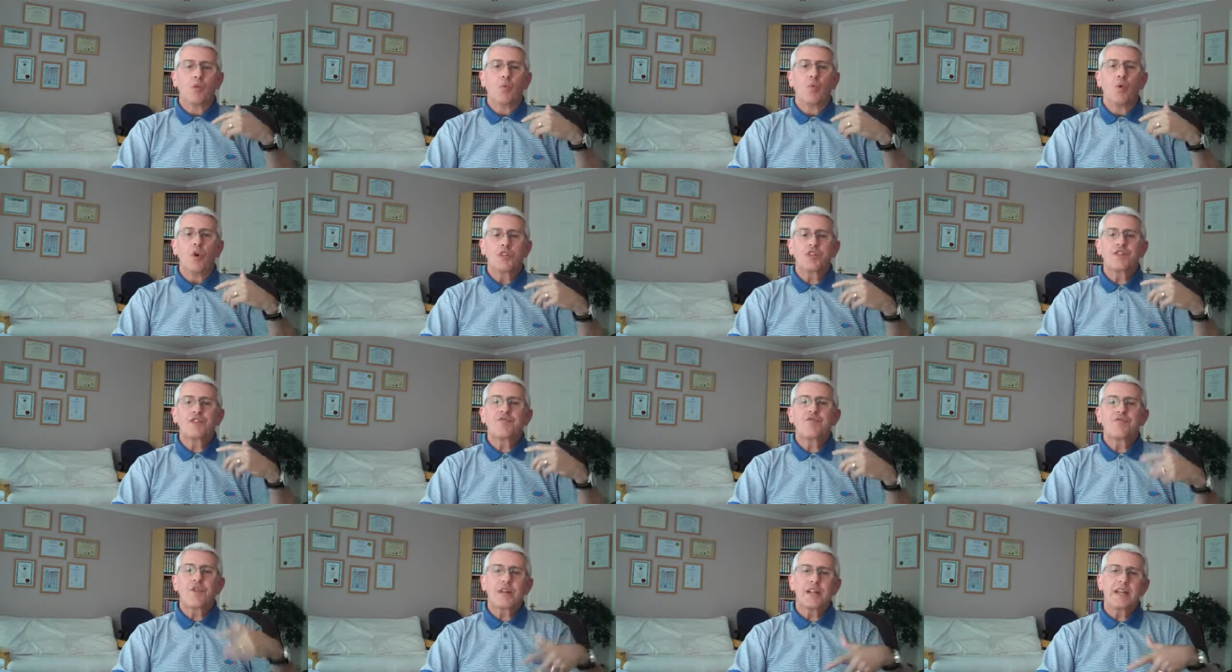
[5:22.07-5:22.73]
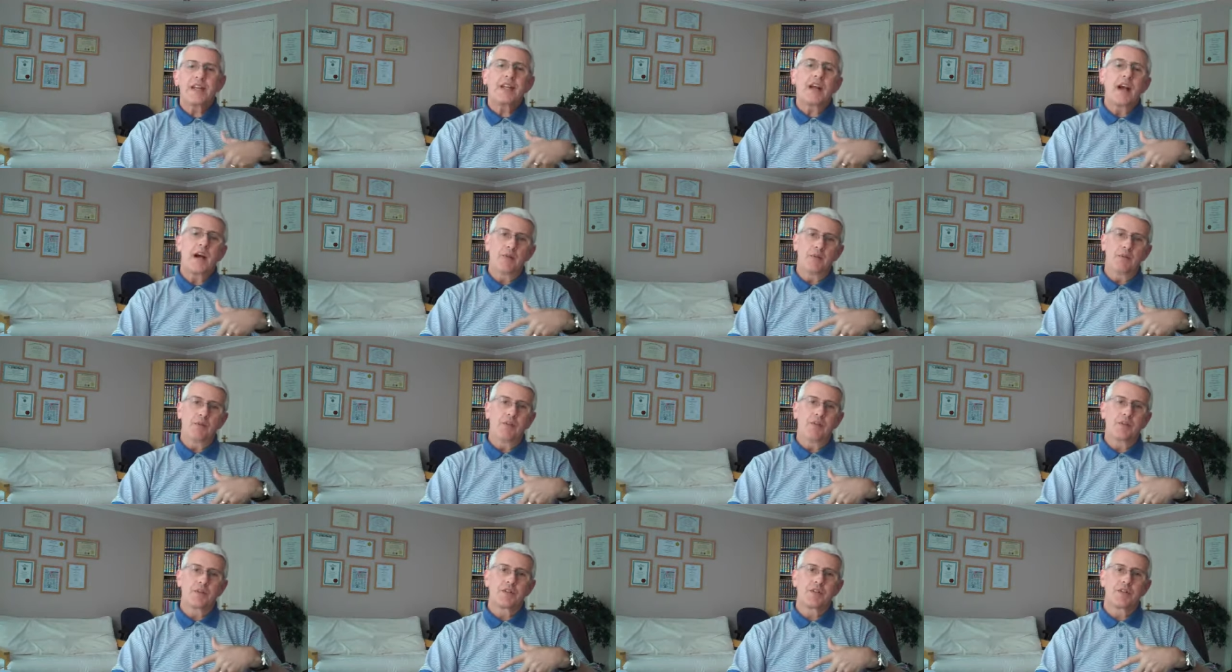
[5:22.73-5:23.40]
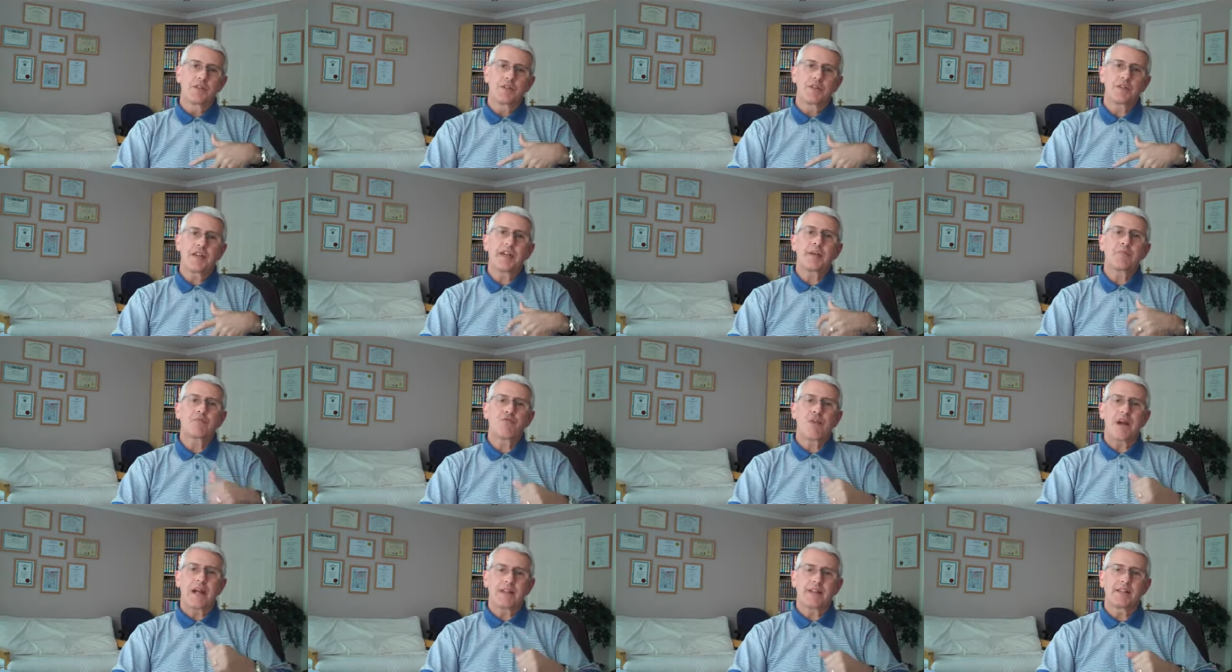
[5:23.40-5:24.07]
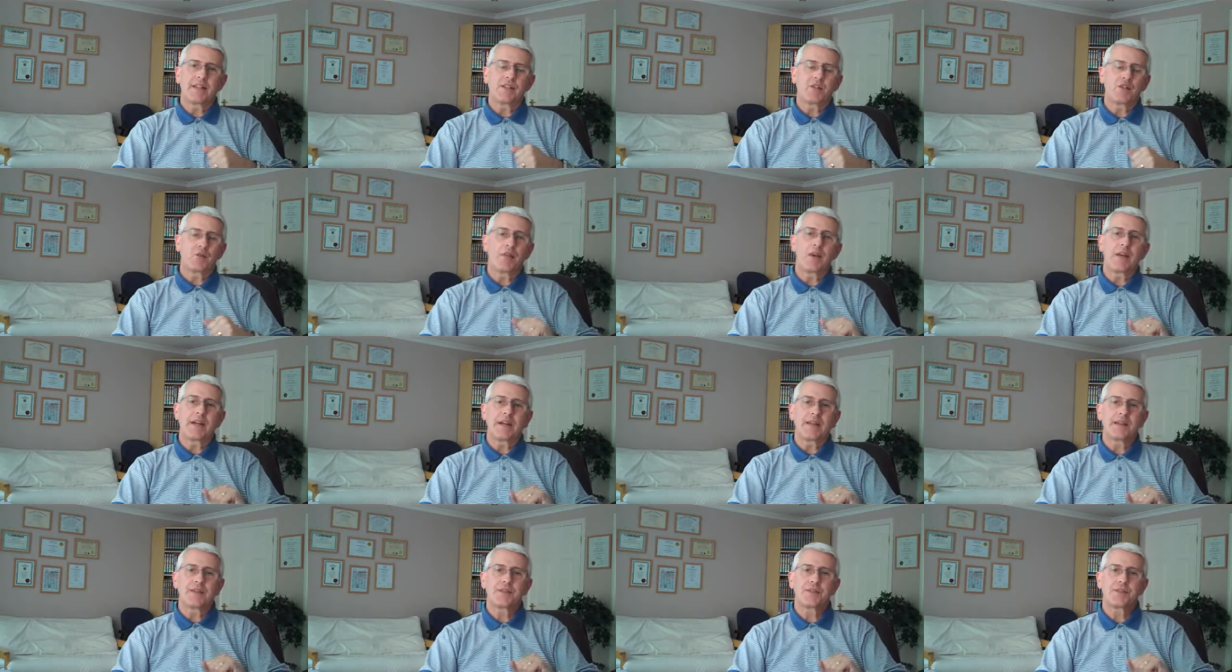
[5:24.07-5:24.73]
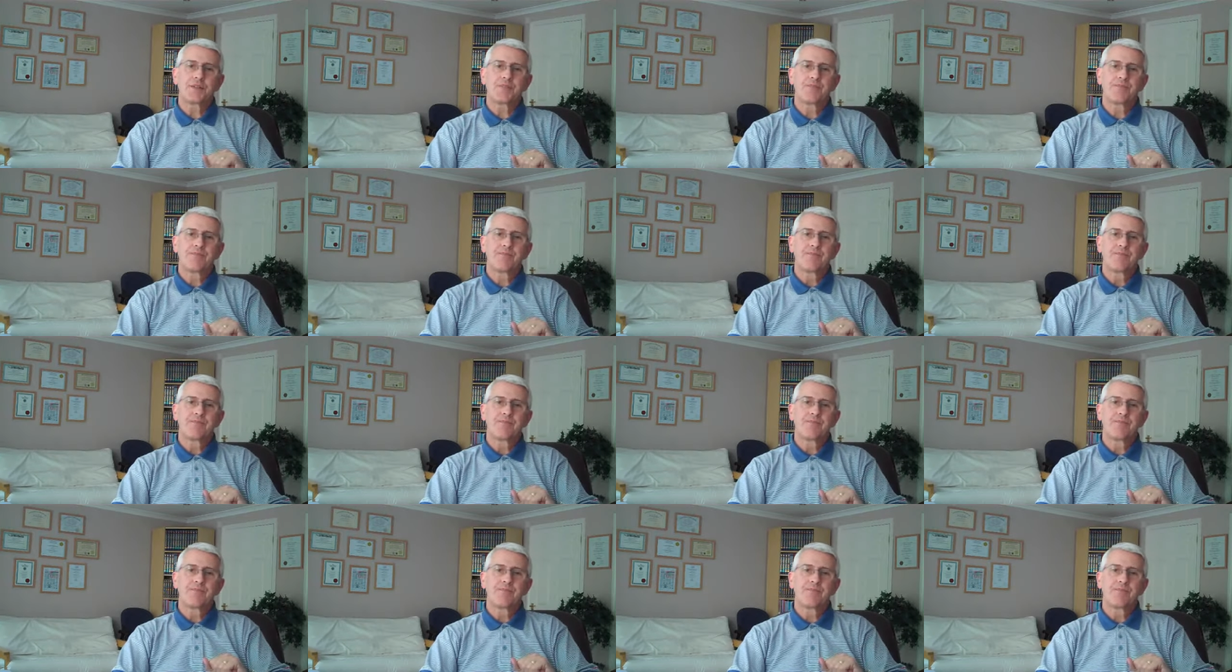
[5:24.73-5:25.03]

Watch Freddie Couples take practice swings.